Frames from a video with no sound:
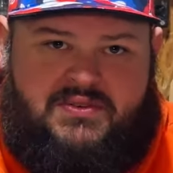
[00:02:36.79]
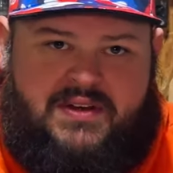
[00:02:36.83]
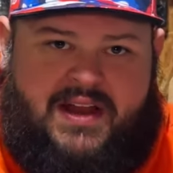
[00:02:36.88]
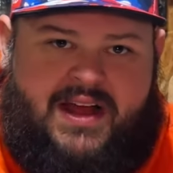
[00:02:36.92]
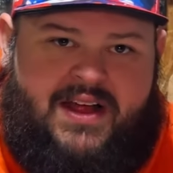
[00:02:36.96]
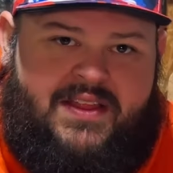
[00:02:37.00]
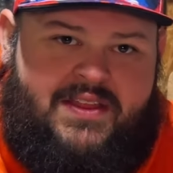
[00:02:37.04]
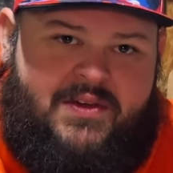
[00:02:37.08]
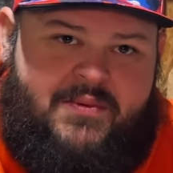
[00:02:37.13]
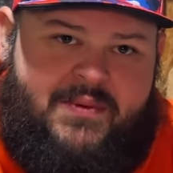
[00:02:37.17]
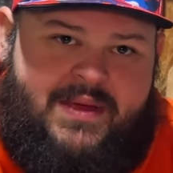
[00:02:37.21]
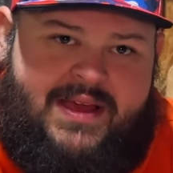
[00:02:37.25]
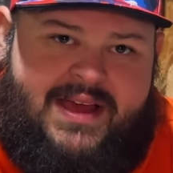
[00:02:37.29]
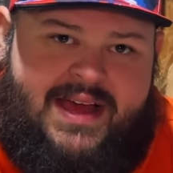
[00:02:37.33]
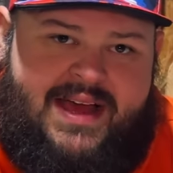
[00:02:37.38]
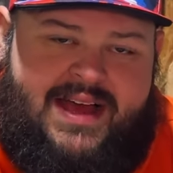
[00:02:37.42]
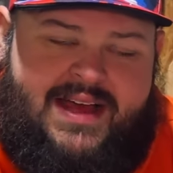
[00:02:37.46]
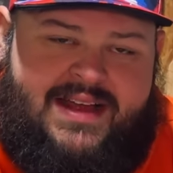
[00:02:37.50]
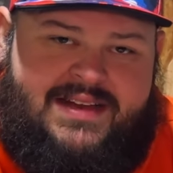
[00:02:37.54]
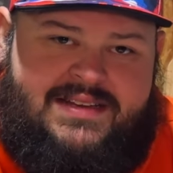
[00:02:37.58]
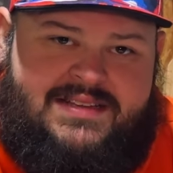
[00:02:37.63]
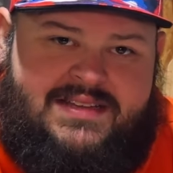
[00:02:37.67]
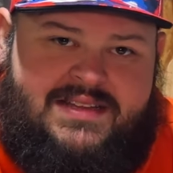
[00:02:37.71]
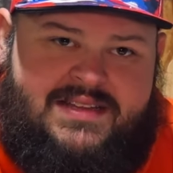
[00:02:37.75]
now that we
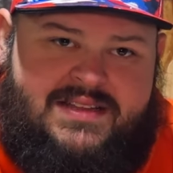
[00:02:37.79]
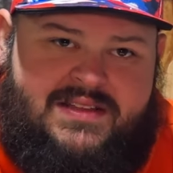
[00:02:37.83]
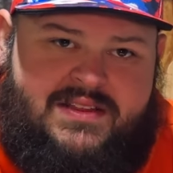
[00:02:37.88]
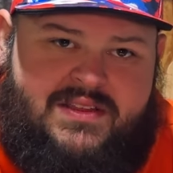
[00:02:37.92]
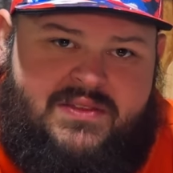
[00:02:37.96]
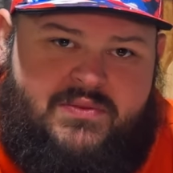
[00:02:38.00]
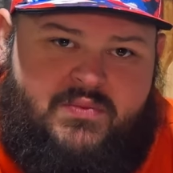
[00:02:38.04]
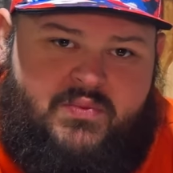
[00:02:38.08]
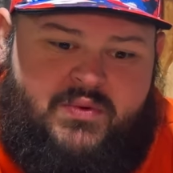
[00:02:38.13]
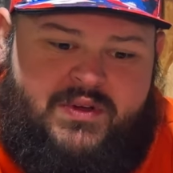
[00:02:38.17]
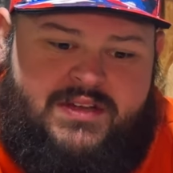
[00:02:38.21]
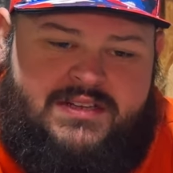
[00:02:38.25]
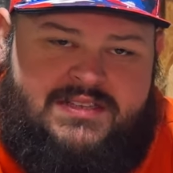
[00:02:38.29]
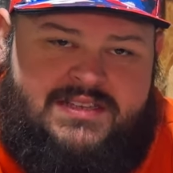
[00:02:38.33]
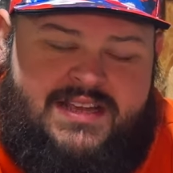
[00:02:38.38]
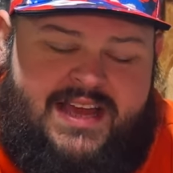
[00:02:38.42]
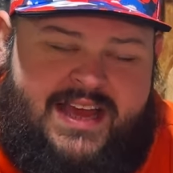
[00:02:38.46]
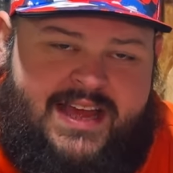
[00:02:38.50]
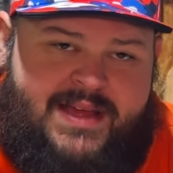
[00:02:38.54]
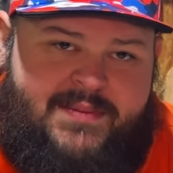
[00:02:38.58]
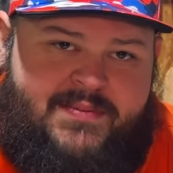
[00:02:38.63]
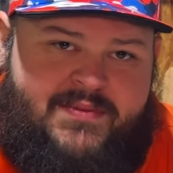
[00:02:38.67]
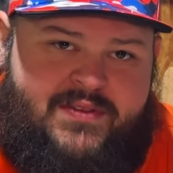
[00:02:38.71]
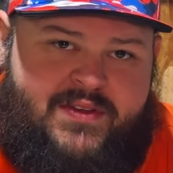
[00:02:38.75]
got what
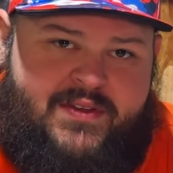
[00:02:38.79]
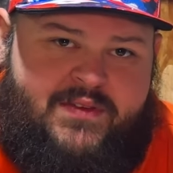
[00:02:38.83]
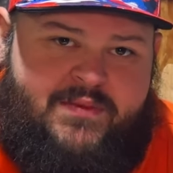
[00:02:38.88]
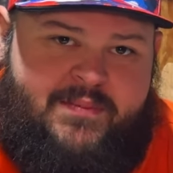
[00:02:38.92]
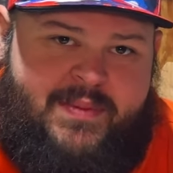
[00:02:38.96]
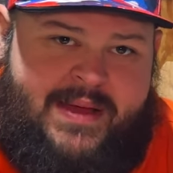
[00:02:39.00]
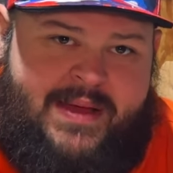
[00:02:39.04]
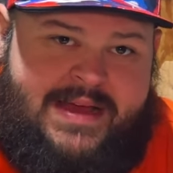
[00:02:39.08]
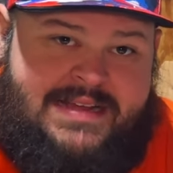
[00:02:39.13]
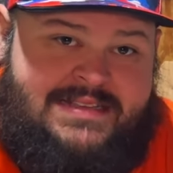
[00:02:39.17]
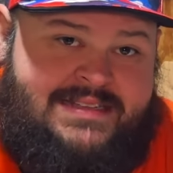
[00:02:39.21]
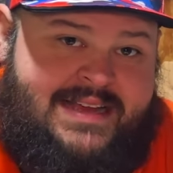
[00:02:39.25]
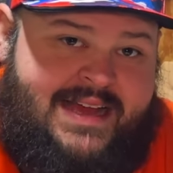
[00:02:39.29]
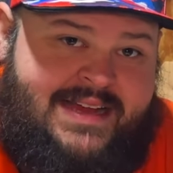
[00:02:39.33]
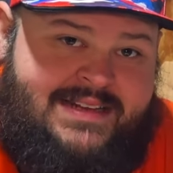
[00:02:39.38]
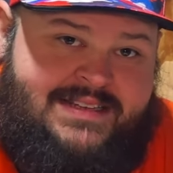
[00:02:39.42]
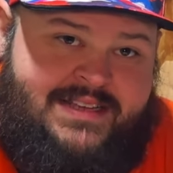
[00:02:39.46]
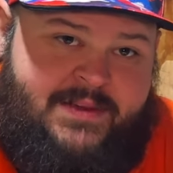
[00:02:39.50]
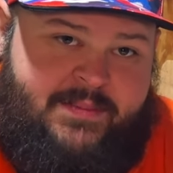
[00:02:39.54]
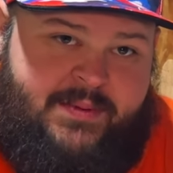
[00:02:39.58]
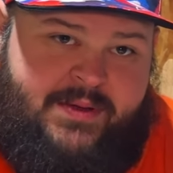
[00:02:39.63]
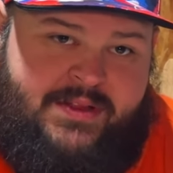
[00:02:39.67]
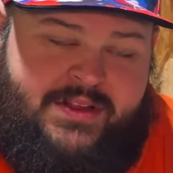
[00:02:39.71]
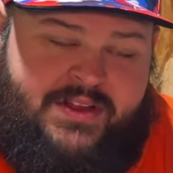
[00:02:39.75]
types of baits I
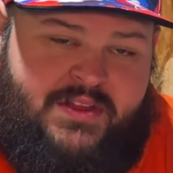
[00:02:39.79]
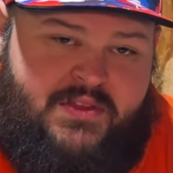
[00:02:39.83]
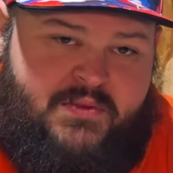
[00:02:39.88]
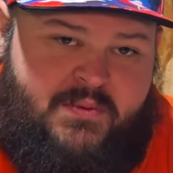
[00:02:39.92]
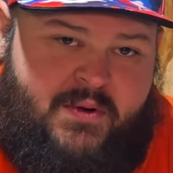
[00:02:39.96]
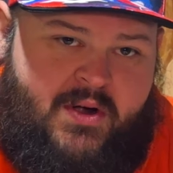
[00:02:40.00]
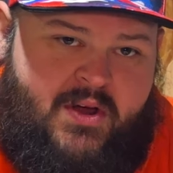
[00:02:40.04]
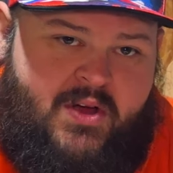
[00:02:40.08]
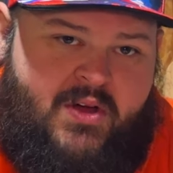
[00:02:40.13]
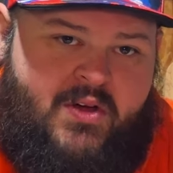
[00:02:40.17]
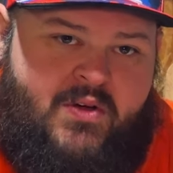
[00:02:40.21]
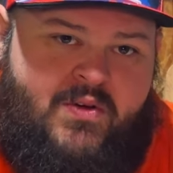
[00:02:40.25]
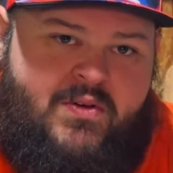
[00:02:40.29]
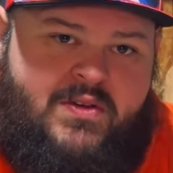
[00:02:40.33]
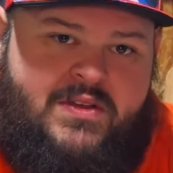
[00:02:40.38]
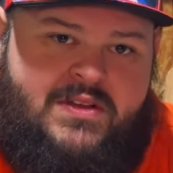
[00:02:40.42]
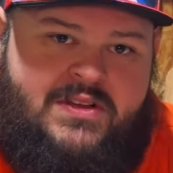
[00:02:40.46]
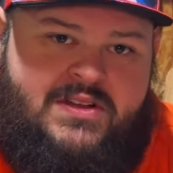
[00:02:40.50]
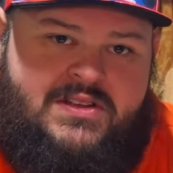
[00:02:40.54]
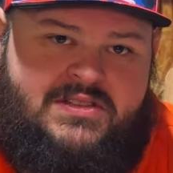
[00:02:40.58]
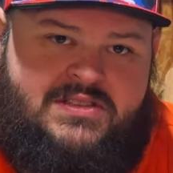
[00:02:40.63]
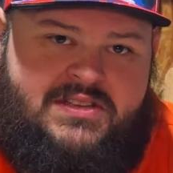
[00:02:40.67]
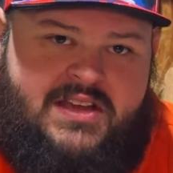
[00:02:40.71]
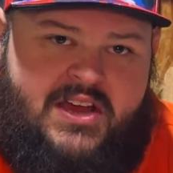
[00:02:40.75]
typically throw
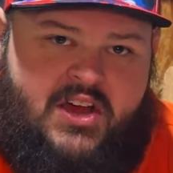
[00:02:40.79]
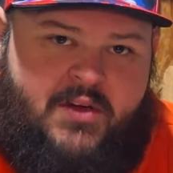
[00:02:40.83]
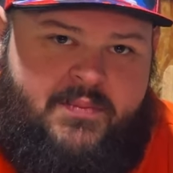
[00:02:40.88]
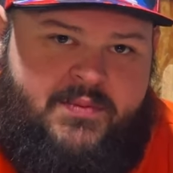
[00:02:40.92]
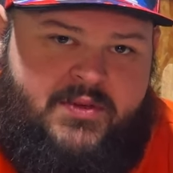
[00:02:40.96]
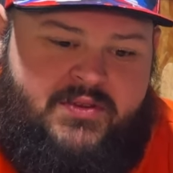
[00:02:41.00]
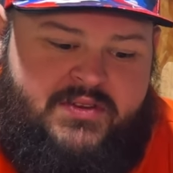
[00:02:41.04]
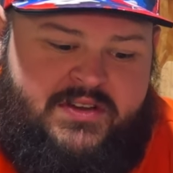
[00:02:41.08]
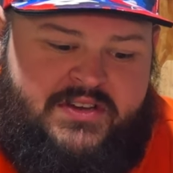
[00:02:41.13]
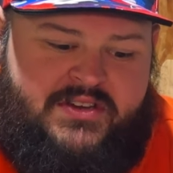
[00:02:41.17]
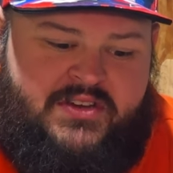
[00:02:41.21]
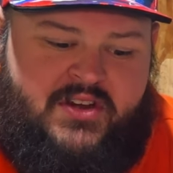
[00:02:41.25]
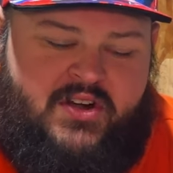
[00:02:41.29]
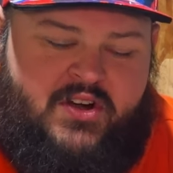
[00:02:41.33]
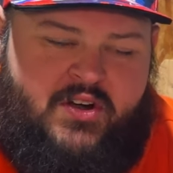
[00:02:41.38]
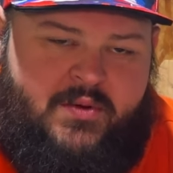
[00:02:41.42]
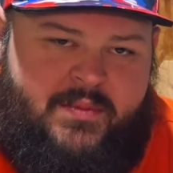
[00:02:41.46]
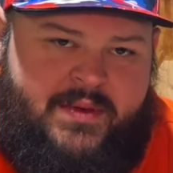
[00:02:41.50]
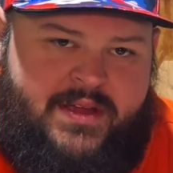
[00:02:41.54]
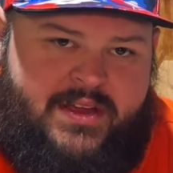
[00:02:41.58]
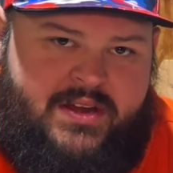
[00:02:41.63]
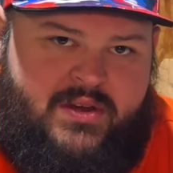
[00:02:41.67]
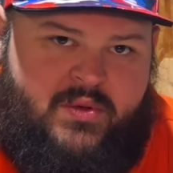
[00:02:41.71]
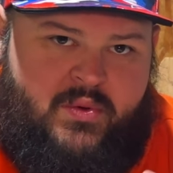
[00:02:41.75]
to help you
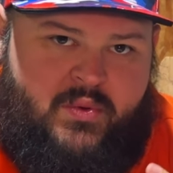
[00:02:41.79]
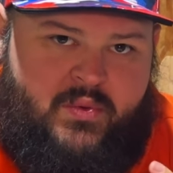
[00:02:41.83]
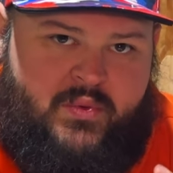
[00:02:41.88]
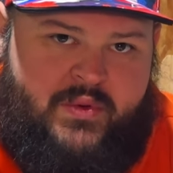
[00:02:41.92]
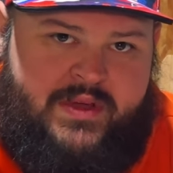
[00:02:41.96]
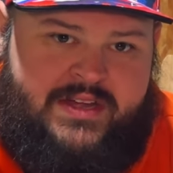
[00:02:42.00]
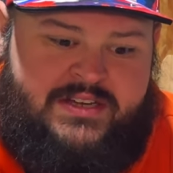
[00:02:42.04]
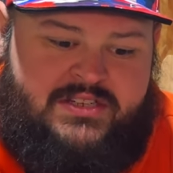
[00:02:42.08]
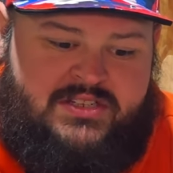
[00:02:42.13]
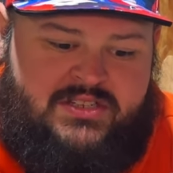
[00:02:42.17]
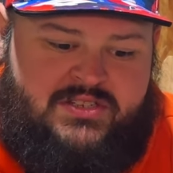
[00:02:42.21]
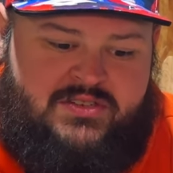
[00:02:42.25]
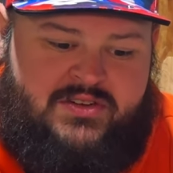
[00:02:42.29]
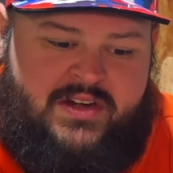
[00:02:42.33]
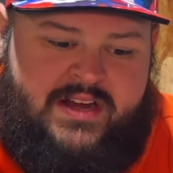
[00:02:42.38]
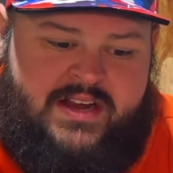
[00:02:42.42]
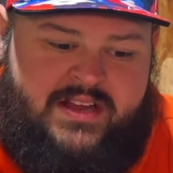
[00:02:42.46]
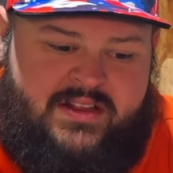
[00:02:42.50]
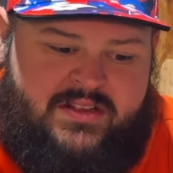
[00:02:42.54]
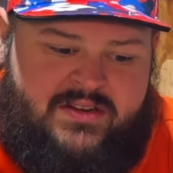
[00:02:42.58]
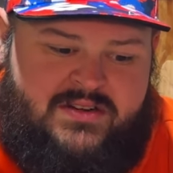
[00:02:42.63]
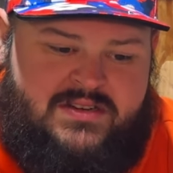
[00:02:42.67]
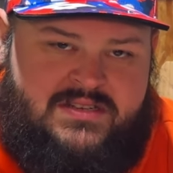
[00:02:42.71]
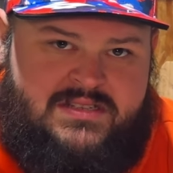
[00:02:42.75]
determine which
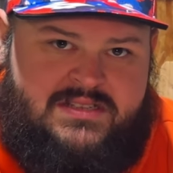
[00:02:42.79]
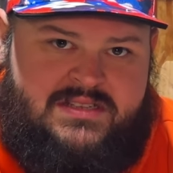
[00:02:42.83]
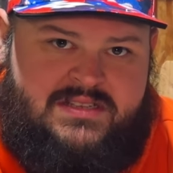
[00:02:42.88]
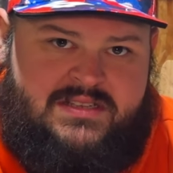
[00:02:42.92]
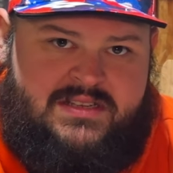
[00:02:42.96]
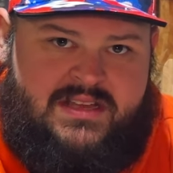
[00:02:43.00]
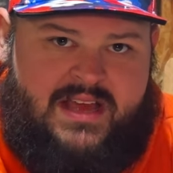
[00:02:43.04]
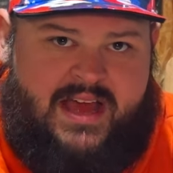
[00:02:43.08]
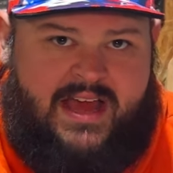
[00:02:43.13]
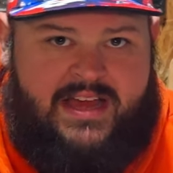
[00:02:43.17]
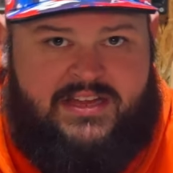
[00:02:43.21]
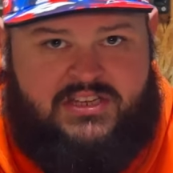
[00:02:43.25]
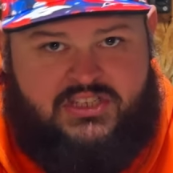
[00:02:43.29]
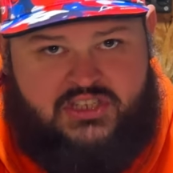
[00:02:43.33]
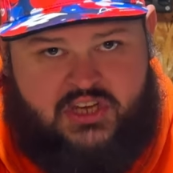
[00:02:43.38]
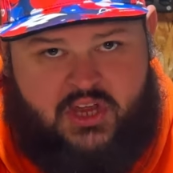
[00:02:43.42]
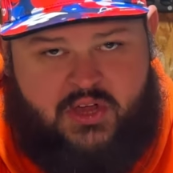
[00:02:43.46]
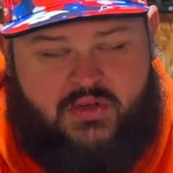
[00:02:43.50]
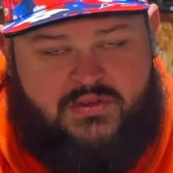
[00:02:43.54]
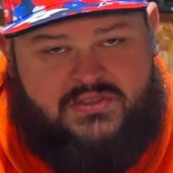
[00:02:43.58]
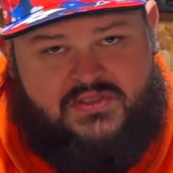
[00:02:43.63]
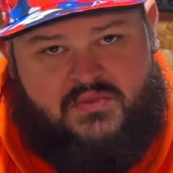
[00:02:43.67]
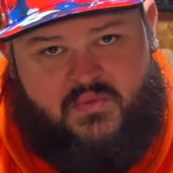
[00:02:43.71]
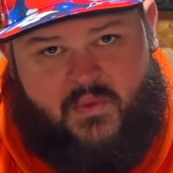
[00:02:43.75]
trailers I
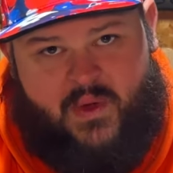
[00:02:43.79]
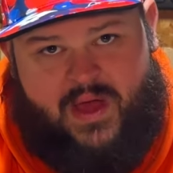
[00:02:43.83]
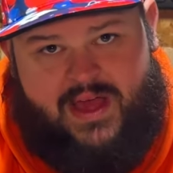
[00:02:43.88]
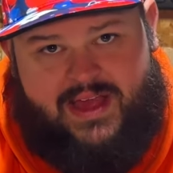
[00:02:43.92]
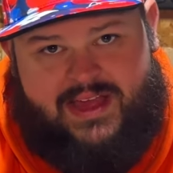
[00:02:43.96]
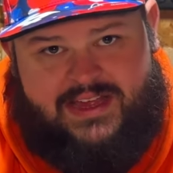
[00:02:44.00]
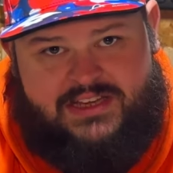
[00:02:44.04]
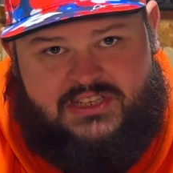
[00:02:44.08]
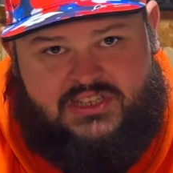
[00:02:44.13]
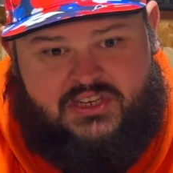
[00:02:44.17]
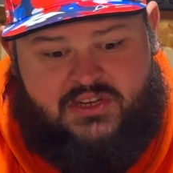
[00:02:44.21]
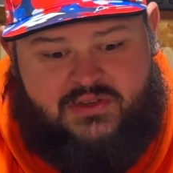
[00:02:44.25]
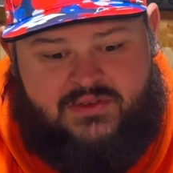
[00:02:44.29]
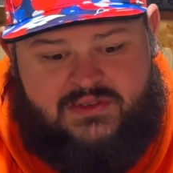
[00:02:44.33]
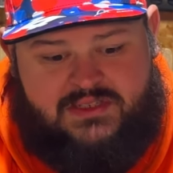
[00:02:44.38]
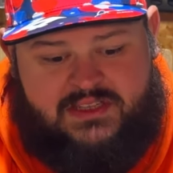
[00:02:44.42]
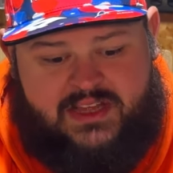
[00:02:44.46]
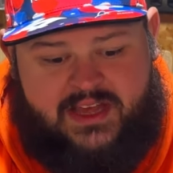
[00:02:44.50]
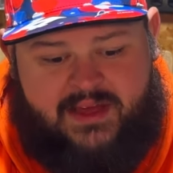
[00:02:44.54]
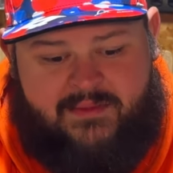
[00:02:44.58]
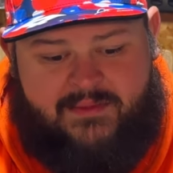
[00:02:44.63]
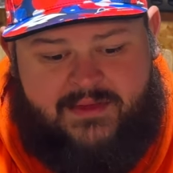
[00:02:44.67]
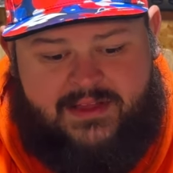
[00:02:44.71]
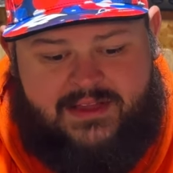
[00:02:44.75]
chose and why I chose
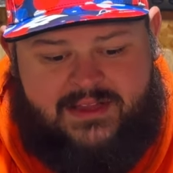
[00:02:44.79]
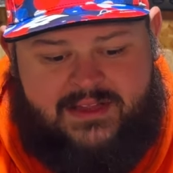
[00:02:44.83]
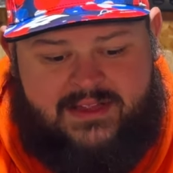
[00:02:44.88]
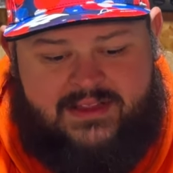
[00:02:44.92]
them,